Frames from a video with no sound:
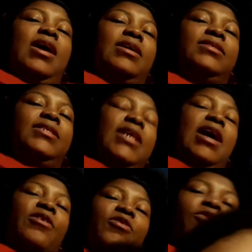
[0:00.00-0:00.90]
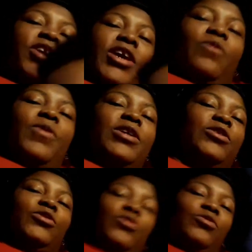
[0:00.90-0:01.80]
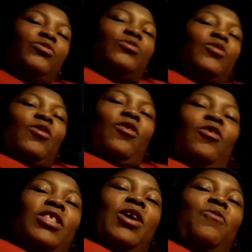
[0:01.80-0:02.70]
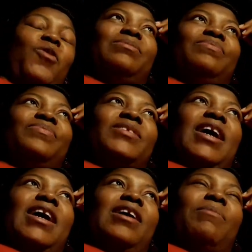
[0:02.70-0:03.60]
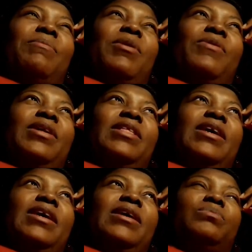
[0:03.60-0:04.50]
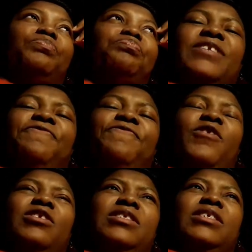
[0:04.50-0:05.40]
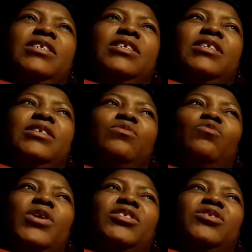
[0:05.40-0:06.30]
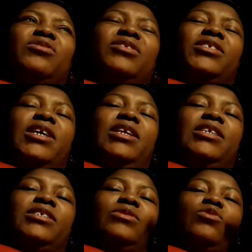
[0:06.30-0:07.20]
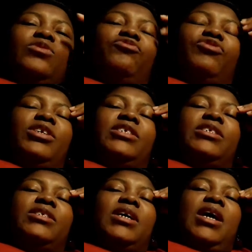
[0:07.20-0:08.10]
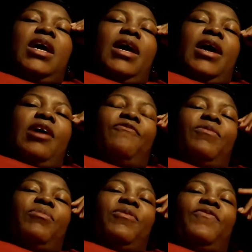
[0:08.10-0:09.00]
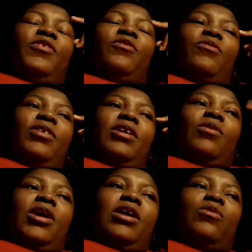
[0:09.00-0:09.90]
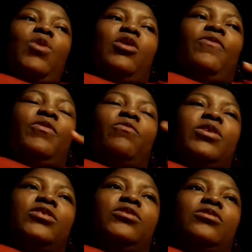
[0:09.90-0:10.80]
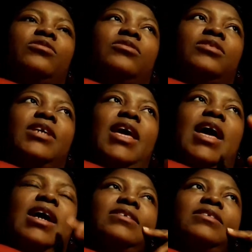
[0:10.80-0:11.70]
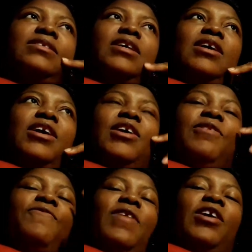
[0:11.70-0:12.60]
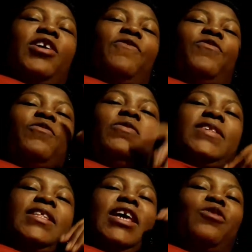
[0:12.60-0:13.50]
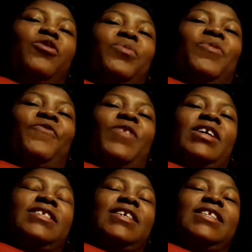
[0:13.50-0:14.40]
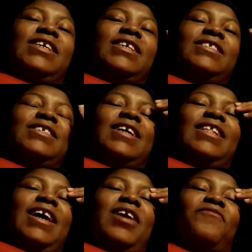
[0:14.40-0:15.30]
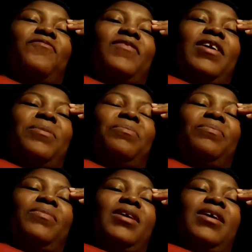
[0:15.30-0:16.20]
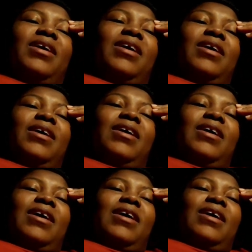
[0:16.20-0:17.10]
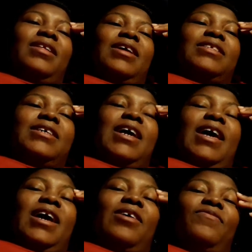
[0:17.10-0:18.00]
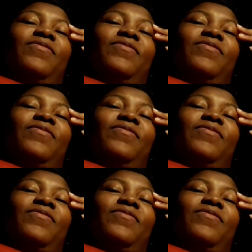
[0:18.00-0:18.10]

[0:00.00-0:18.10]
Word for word: and see how your hair went to on that one. i can remember when the 40 questions challenge was trending i filmed the video in one of the questions they asked if I if you've seen a goat before, I said yes, and I have um that I have.